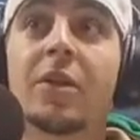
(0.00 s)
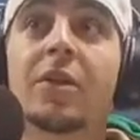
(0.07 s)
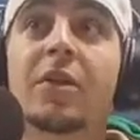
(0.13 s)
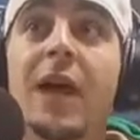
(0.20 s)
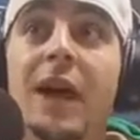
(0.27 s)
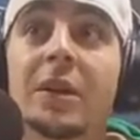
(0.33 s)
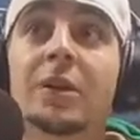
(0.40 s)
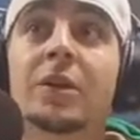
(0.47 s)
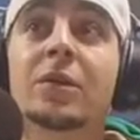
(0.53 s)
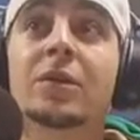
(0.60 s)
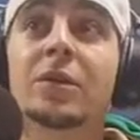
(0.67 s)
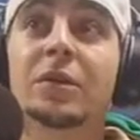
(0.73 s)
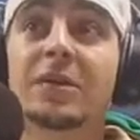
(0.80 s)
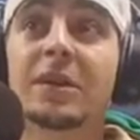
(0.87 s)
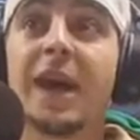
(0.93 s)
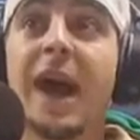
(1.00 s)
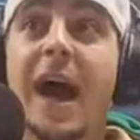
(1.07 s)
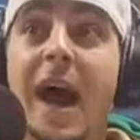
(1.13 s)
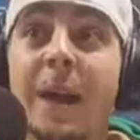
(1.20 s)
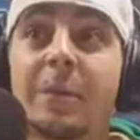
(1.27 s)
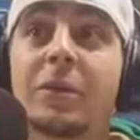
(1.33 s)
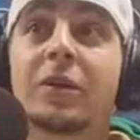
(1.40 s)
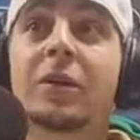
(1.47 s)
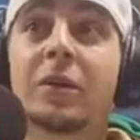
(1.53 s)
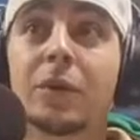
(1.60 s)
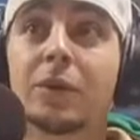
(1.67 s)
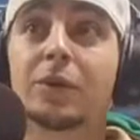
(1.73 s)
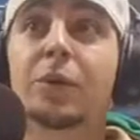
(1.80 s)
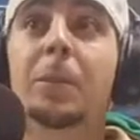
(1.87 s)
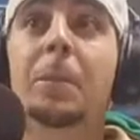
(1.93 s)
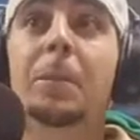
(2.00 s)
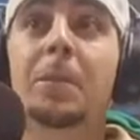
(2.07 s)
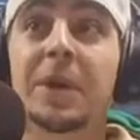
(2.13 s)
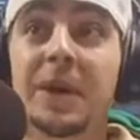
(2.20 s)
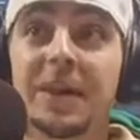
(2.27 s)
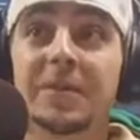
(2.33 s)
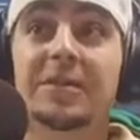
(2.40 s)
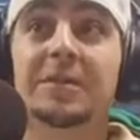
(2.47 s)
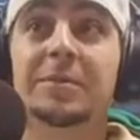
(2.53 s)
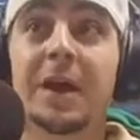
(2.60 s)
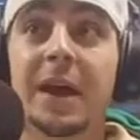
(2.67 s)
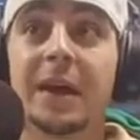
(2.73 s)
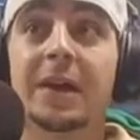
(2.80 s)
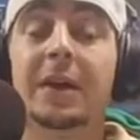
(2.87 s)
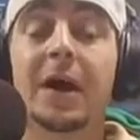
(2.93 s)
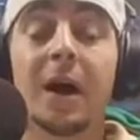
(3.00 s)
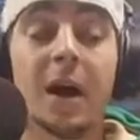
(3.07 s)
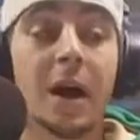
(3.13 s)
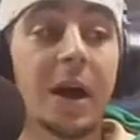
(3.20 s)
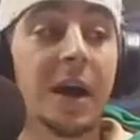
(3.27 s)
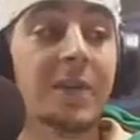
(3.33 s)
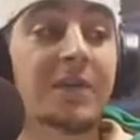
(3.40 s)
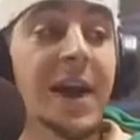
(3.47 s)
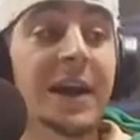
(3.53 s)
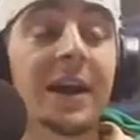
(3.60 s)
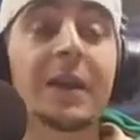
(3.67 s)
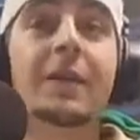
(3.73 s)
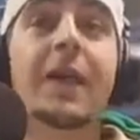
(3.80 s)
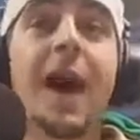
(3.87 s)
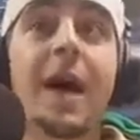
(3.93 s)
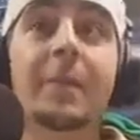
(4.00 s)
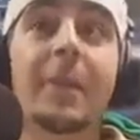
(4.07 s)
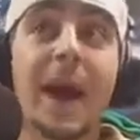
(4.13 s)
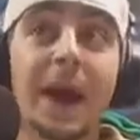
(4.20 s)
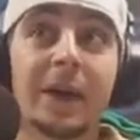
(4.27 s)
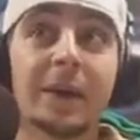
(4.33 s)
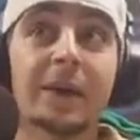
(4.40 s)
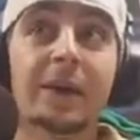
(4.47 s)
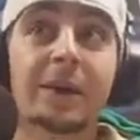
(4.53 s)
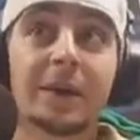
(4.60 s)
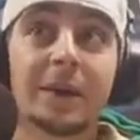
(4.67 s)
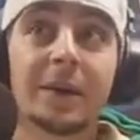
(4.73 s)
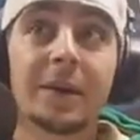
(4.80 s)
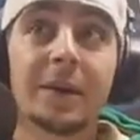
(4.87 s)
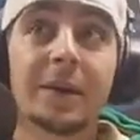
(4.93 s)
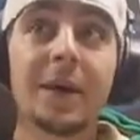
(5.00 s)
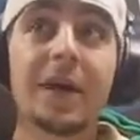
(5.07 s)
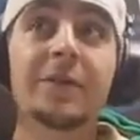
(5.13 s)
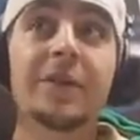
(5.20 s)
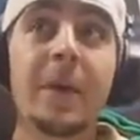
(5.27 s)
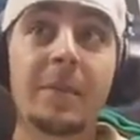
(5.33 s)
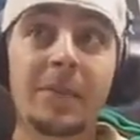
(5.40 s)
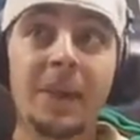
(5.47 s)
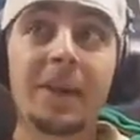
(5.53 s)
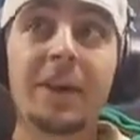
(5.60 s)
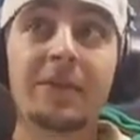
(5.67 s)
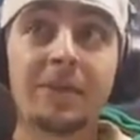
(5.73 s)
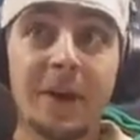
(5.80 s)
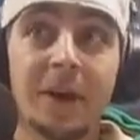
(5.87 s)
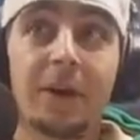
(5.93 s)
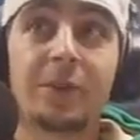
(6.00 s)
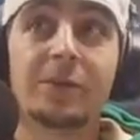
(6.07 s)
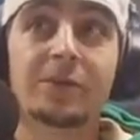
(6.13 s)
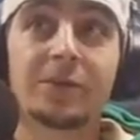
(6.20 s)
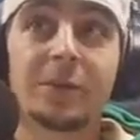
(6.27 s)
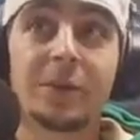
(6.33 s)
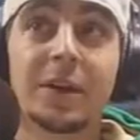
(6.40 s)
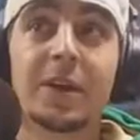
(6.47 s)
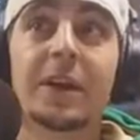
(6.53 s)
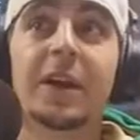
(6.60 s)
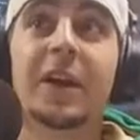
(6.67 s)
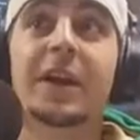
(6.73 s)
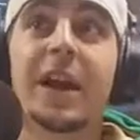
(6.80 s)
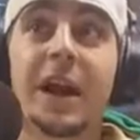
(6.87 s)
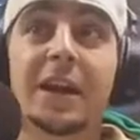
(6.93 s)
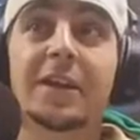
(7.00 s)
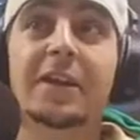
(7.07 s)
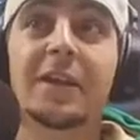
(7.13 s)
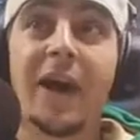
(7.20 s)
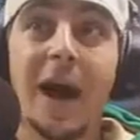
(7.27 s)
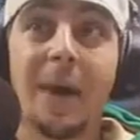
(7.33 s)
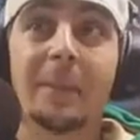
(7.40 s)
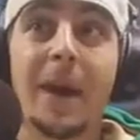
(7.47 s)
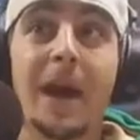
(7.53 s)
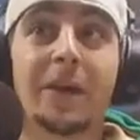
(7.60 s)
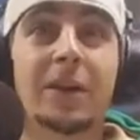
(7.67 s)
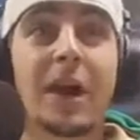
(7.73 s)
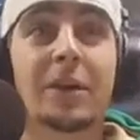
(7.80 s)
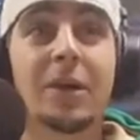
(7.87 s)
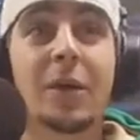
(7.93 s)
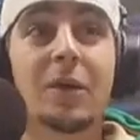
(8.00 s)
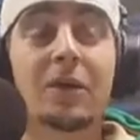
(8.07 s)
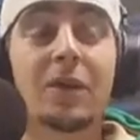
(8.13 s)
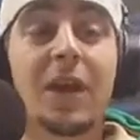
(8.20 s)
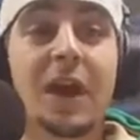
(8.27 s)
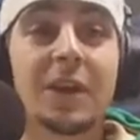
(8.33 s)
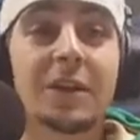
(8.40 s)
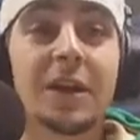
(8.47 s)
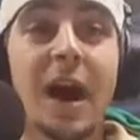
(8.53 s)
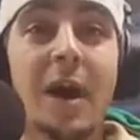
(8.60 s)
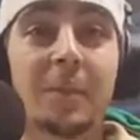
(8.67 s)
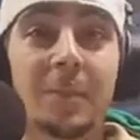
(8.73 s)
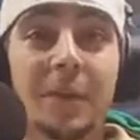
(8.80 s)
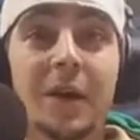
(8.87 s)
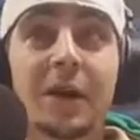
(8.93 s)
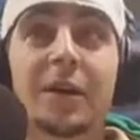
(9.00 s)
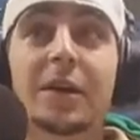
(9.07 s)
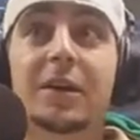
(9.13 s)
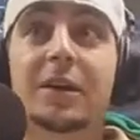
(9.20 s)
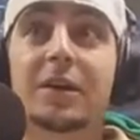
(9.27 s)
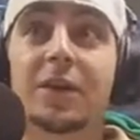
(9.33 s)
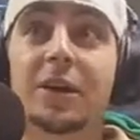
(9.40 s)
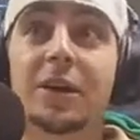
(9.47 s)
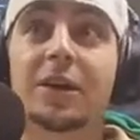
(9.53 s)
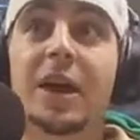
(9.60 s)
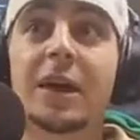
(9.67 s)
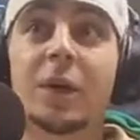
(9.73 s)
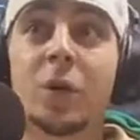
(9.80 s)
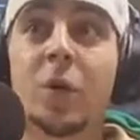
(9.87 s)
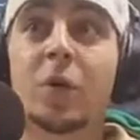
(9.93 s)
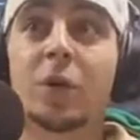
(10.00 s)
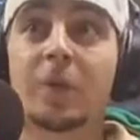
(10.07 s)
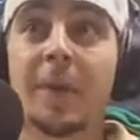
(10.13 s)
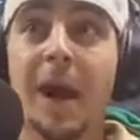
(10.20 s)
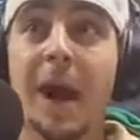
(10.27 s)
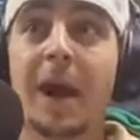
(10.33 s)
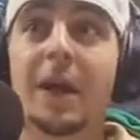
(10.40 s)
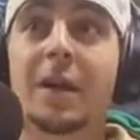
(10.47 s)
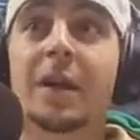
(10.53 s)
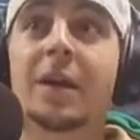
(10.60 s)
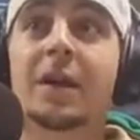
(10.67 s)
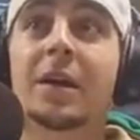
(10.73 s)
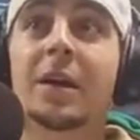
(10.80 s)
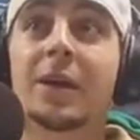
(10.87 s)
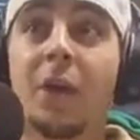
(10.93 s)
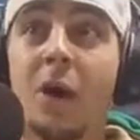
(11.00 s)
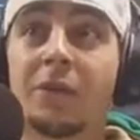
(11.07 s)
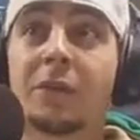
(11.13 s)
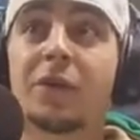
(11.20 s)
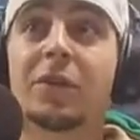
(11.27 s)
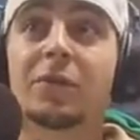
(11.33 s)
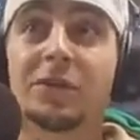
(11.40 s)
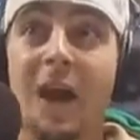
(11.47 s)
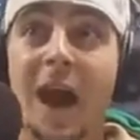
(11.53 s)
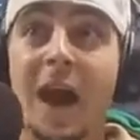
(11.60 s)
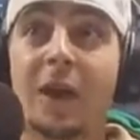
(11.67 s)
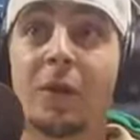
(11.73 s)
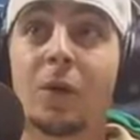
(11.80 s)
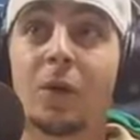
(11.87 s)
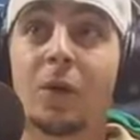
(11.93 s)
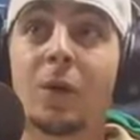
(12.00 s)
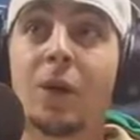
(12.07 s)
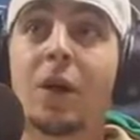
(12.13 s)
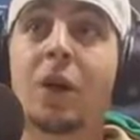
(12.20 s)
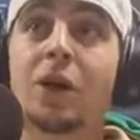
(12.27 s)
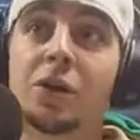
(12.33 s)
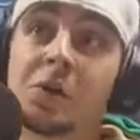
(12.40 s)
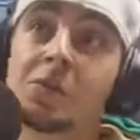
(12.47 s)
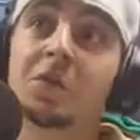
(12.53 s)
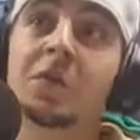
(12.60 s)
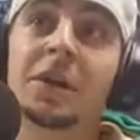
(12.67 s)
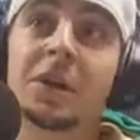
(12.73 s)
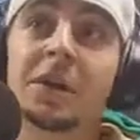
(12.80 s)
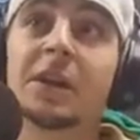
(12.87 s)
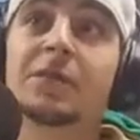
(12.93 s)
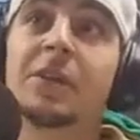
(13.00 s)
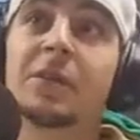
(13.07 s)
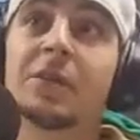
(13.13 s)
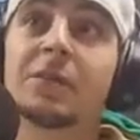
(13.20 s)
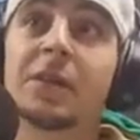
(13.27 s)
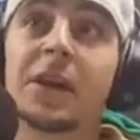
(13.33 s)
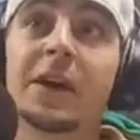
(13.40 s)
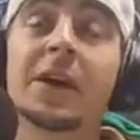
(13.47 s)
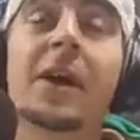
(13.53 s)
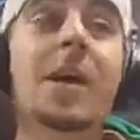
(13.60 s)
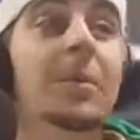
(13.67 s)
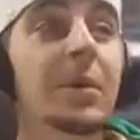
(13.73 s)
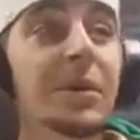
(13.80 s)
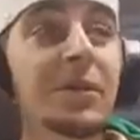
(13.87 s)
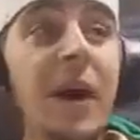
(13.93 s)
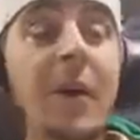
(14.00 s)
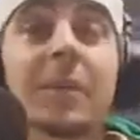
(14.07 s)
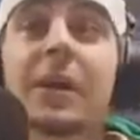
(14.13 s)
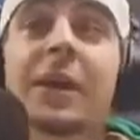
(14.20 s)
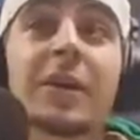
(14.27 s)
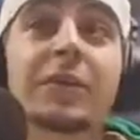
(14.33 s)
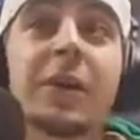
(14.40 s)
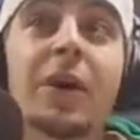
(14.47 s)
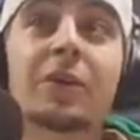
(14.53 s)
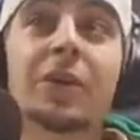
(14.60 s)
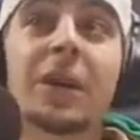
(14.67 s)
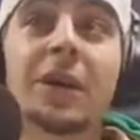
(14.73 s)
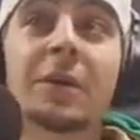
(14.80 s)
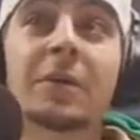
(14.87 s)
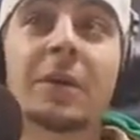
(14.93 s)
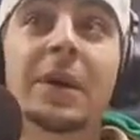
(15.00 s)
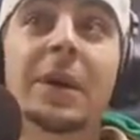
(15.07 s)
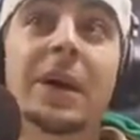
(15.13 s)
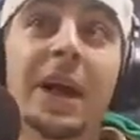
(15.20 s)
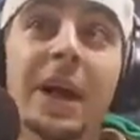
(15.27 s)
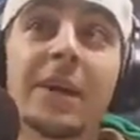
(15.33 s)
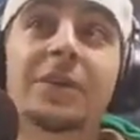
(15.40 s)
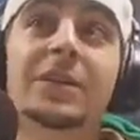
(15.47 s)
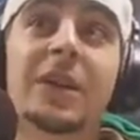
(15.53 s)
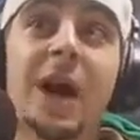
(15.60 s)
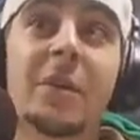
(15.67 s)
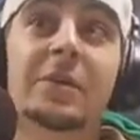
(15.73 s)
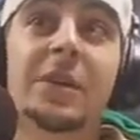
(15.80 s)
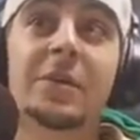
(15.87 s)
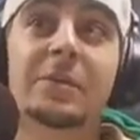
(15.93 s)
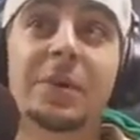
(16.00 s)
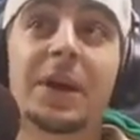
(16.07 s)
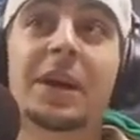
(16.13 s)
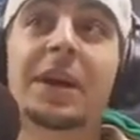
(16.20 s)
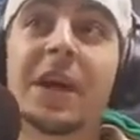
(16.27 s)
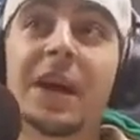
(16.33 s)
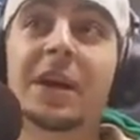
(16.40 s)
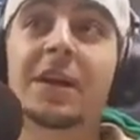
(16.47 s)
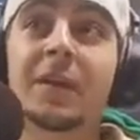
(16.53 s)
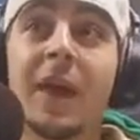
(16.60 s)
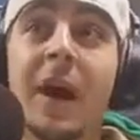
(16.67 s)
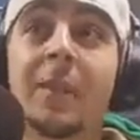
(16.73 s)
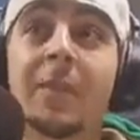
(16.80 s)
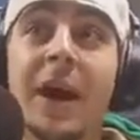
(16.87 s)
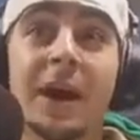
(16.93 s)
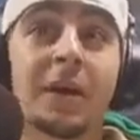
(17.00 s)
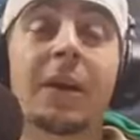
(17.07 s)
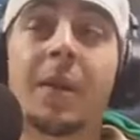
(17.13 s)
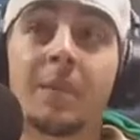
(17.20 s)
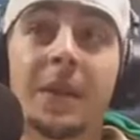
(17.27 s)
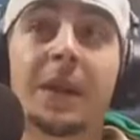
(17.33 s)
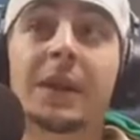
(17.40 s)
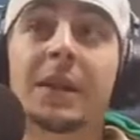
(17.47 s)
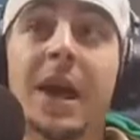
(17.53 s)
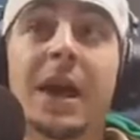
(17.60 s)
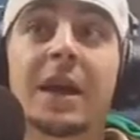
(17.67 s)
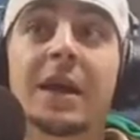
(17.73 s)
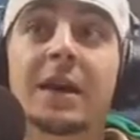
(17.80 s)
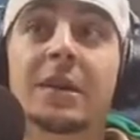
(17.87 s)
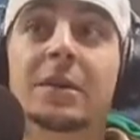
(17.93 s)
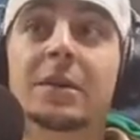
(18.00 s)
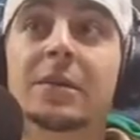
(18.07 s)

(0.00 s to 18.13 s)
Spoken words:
That dude is an absolute beast, man. If I need a linebacker, if I'm in the NFL and I need a linebacker, I know if you got a top pick, you're going to take a quarterback, an offensive tackle, or usually a defensive end. But if I'm an NFL team and I have a top 10 pick and I need a linebacker, I'm picking that kid.